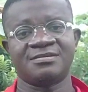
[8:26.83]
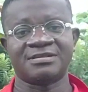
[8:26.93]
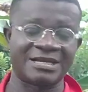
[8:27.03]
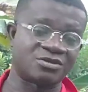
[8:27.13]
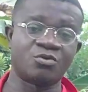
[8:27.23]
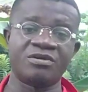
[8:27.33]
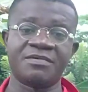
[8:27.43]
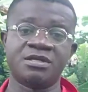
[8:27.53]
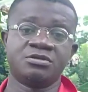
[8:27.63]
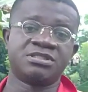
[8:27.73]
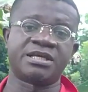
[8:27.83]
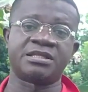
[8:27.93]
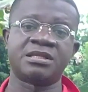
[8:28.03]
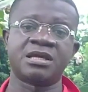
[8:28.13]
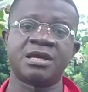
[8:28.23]
That's what we've been using.
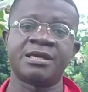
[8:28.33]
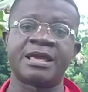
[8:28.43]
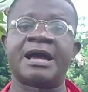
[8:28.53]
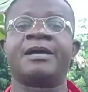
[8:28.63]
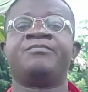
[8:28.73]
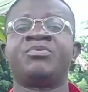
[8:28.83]
Yeah.